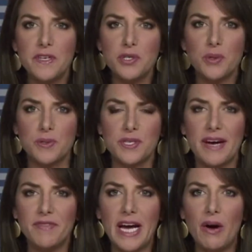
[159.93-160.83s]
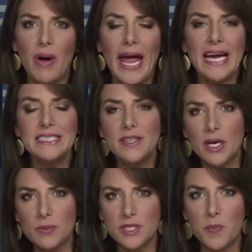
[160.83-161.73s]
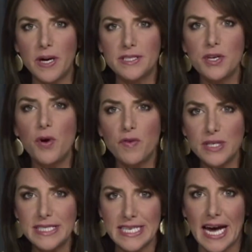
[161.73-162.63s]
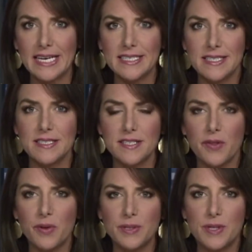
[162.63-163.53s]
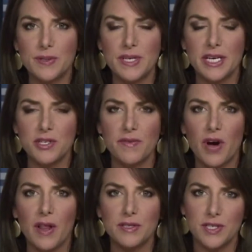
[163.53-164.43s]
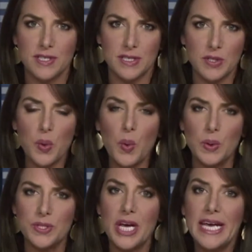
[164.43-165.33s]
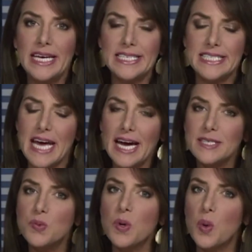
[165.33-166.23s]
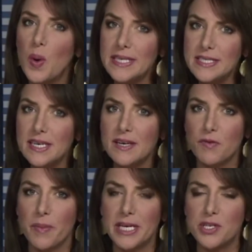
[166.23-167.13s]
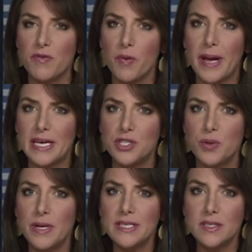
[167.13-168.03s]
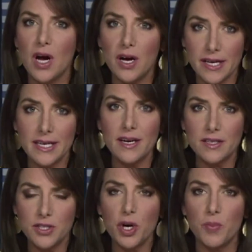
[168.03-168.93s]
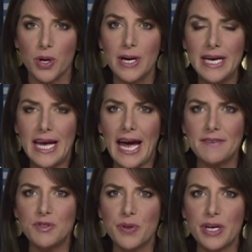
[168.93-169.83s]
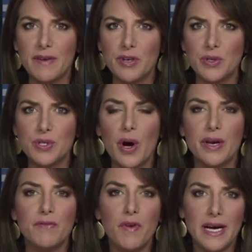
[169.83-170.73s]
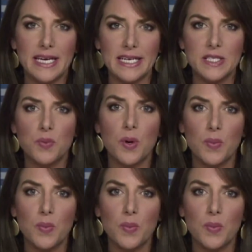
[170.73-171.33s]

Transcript: officials have now handed their response over to SACS, the Southern Association of Colleges and Schools. SACS requested information from ASU in, uh, in October after the governor's audit findings